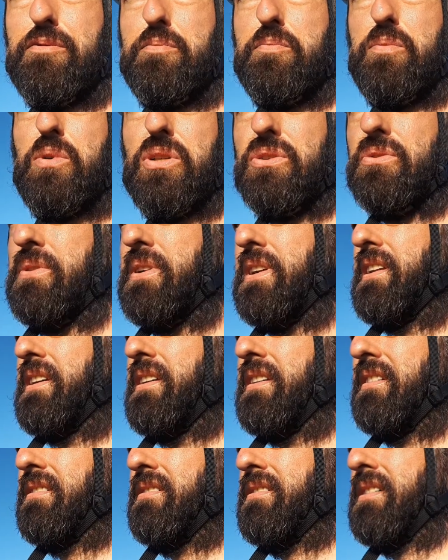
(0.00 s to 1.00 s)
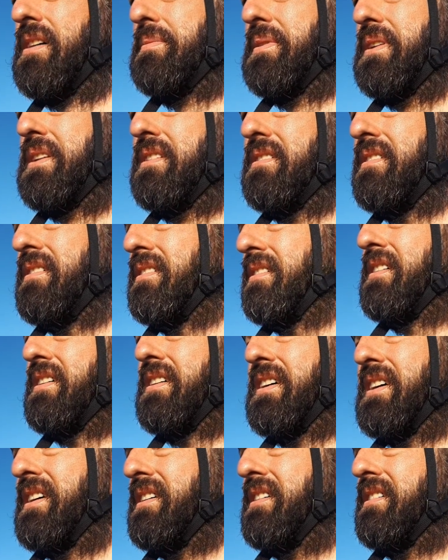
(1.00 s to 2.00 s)
spot really? I mean,
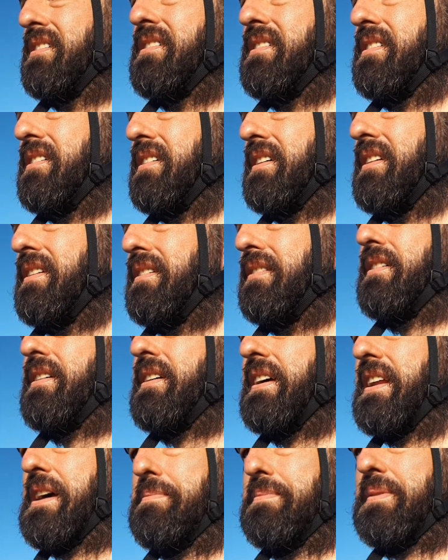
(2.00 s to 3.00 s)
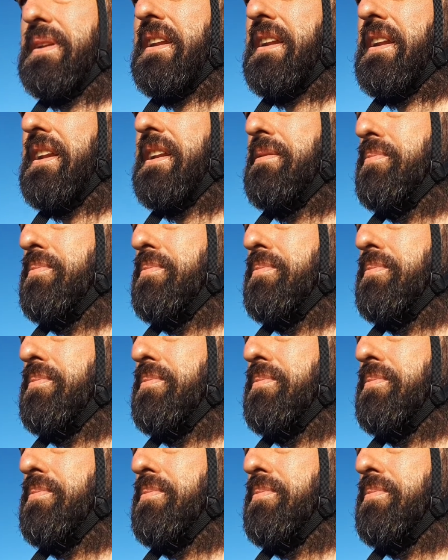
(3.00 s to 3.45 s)
anything could happen at any